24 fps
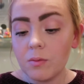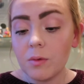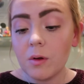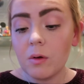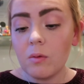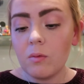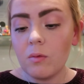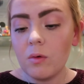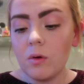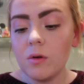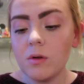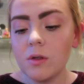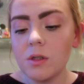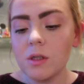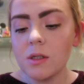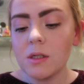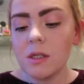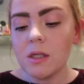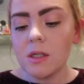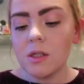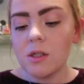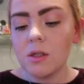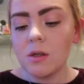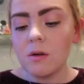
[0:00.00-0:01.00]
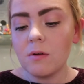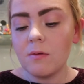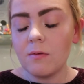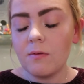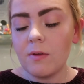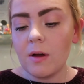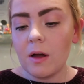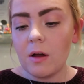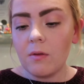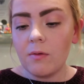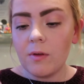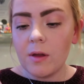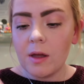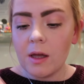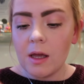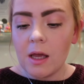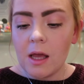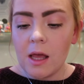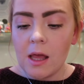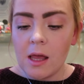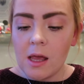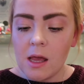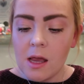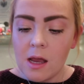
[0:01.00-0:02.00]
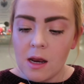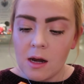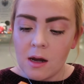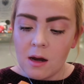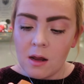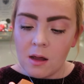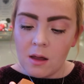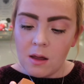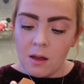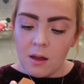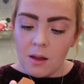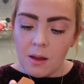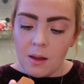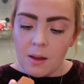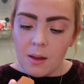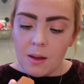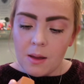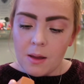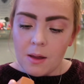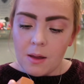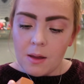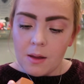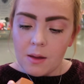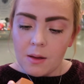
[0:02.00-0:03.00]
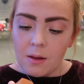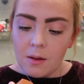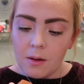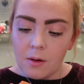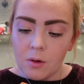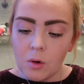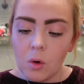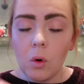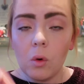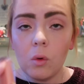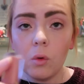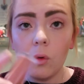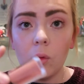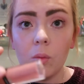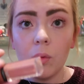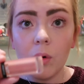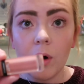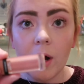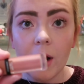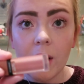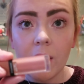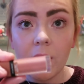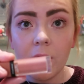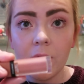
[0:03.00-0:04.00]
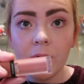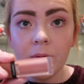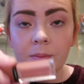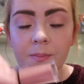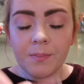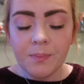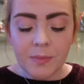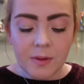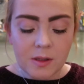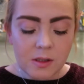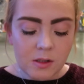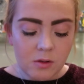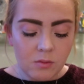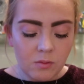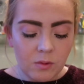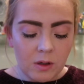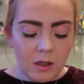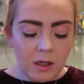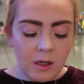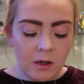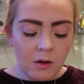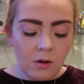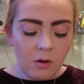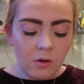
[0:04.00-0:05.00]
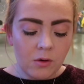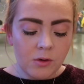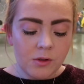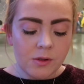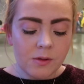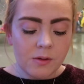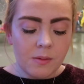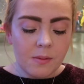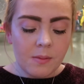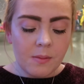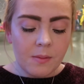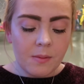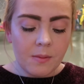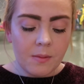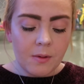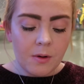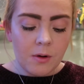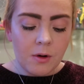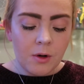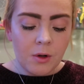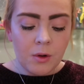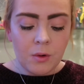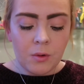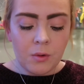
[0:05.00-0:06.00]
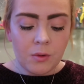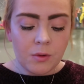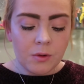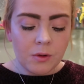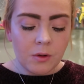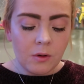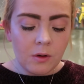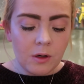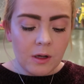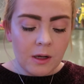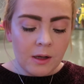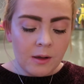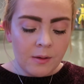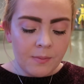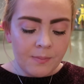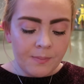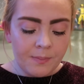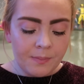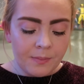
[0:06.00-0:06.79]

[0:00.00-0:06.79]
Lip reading: Rouge Edition Velvet in Cool Brown. It's a really nice nude colour.